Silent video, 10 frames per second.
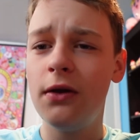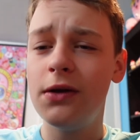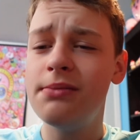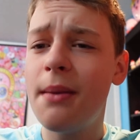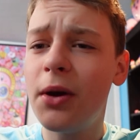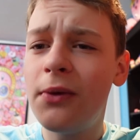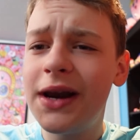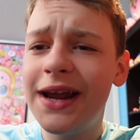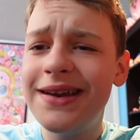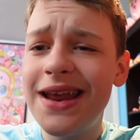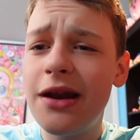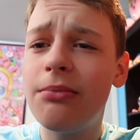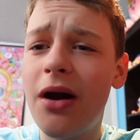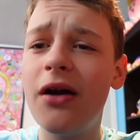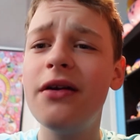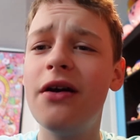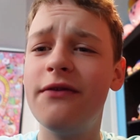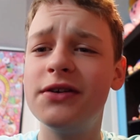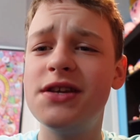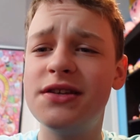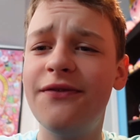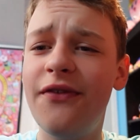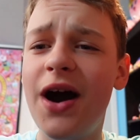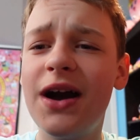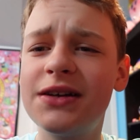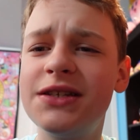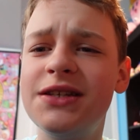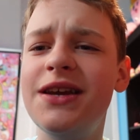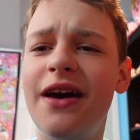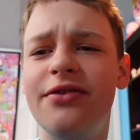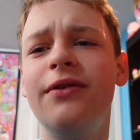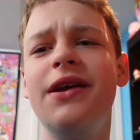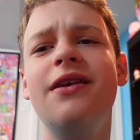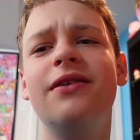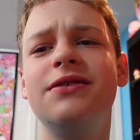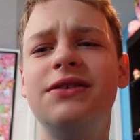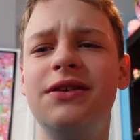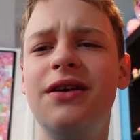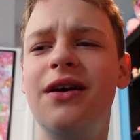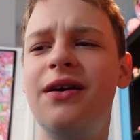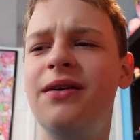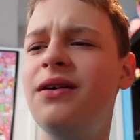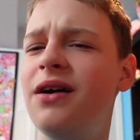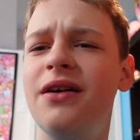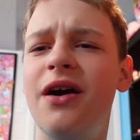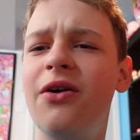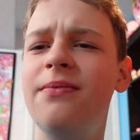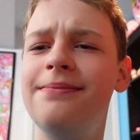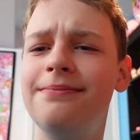Remember what I did in Mario vs. Fox, yeah, three years uh, ago?